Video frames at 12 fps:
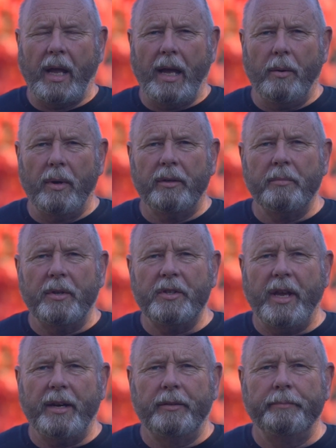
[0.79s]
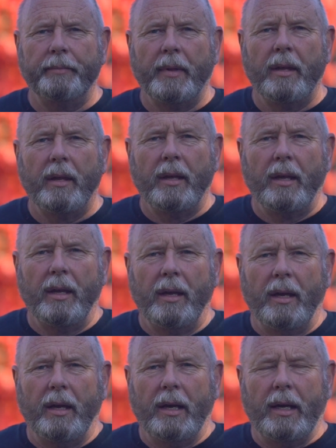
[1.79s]
Hi, welcome to the channel.
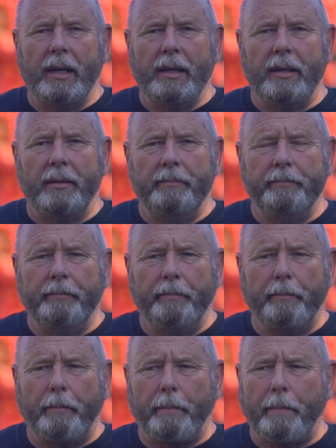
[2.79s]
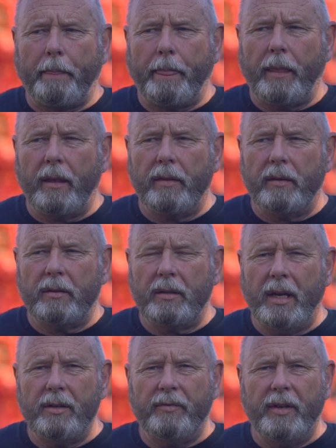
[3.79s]
Um,
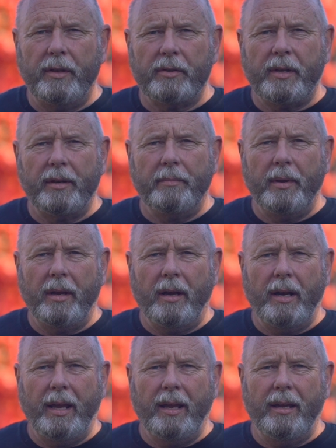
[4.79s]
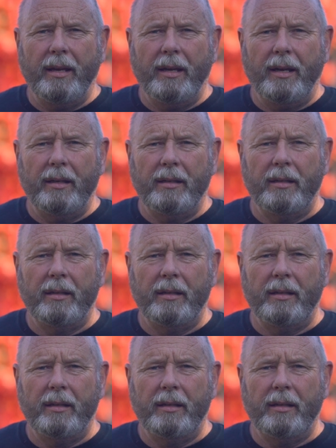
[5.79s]
today's video is going to be on a, uh,